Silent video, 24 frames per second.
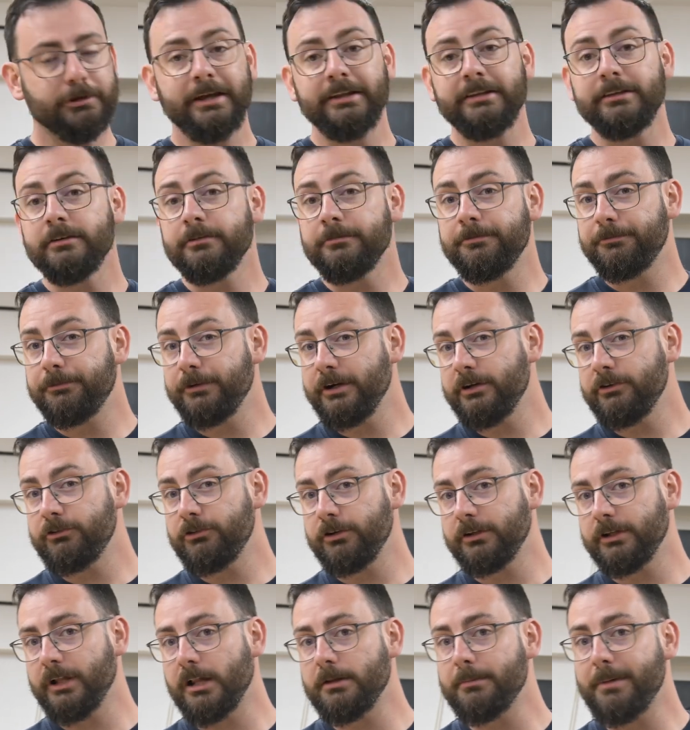creating
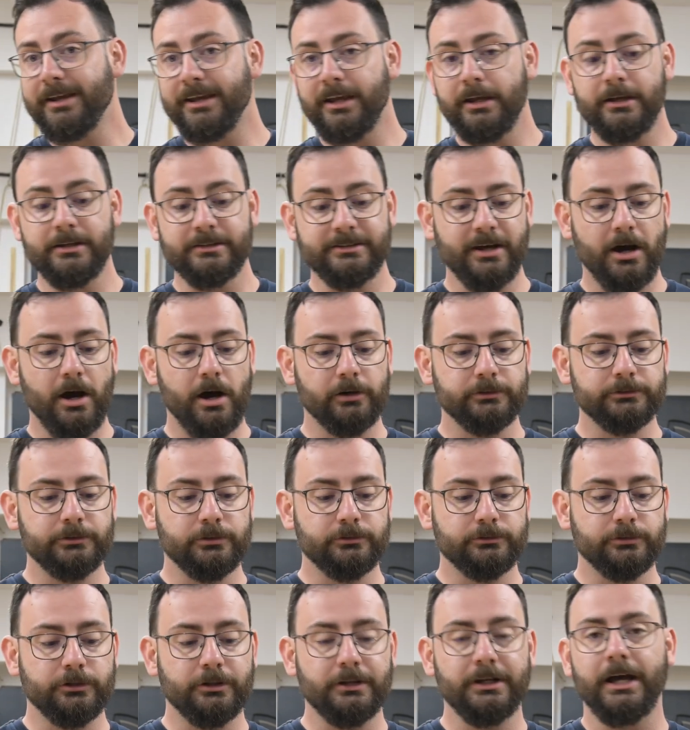friction and making it
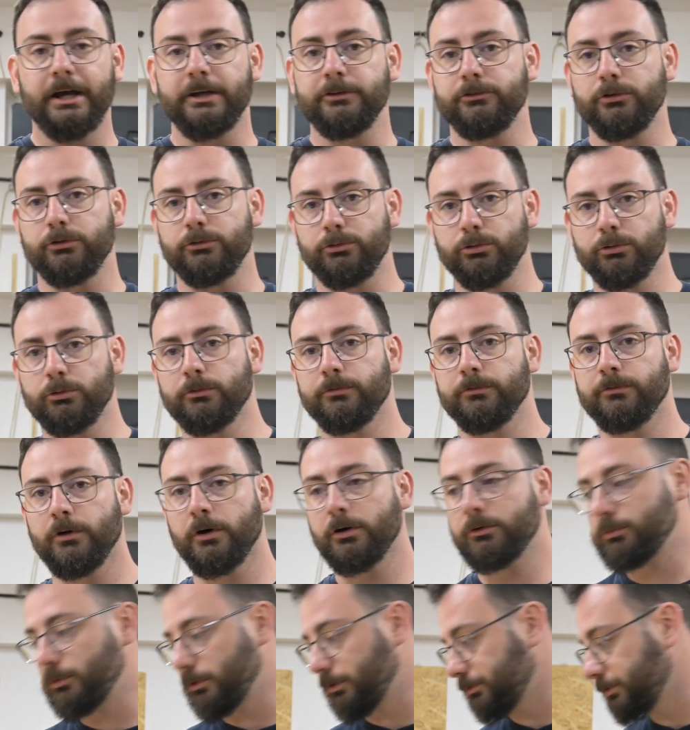harder to glide your tool
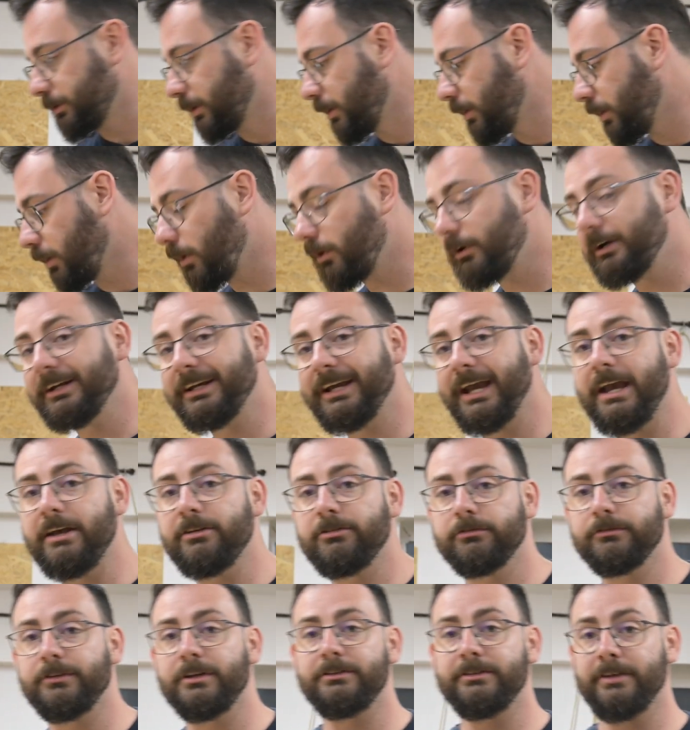forward, or in
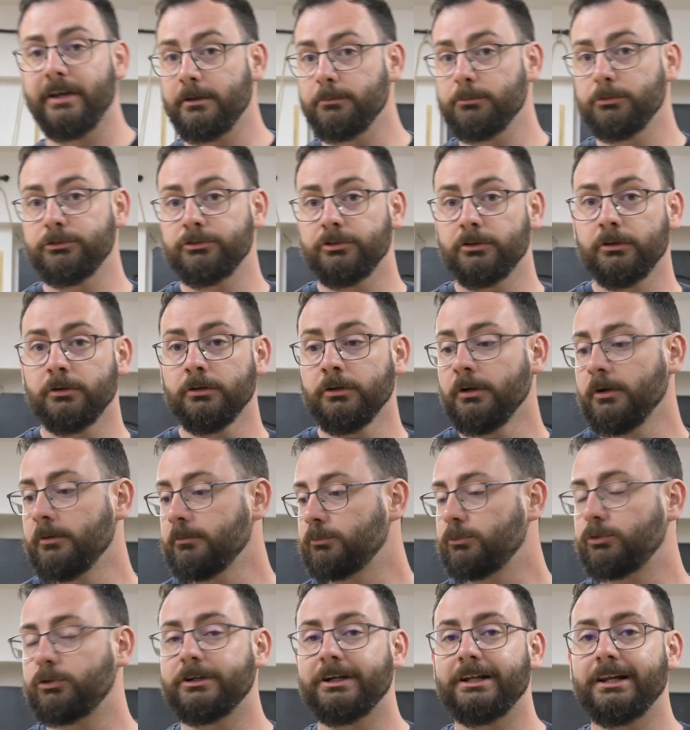case of the table saw,
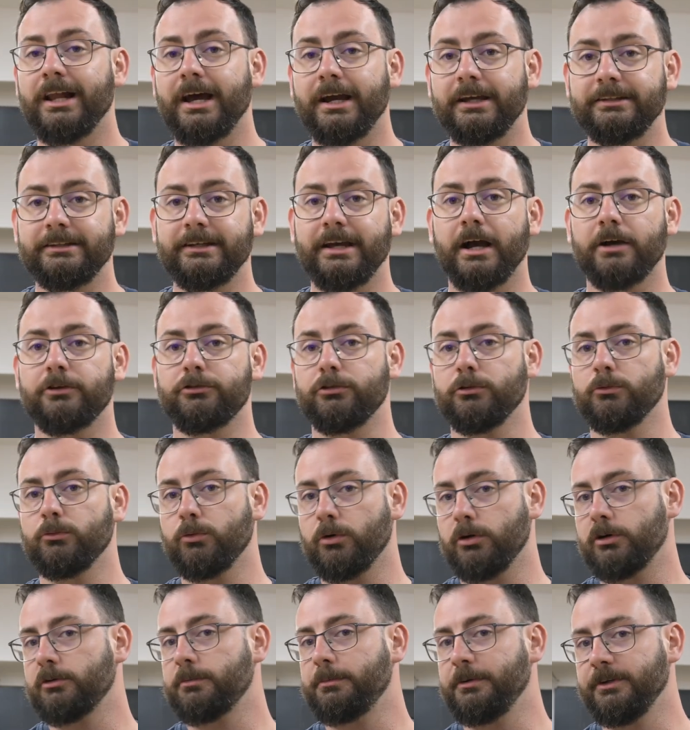to glide the actual
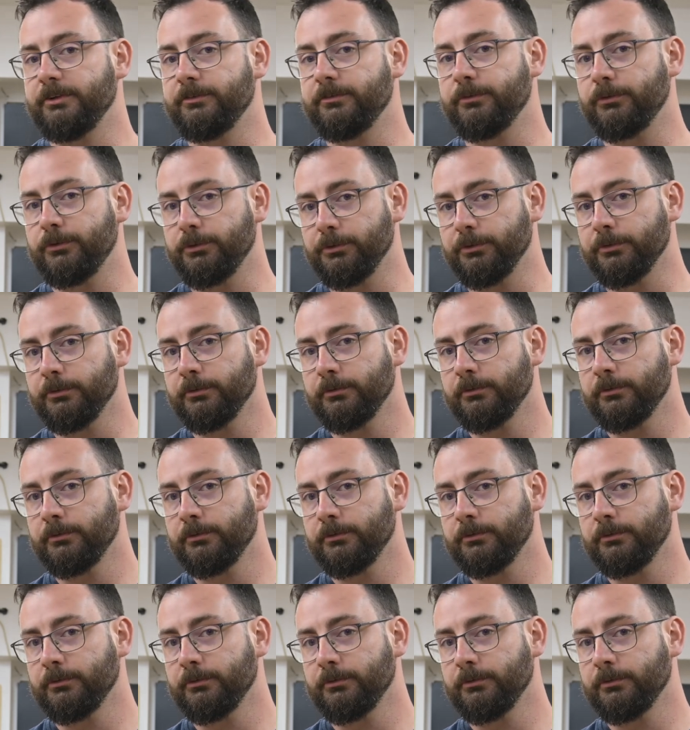workpiece through.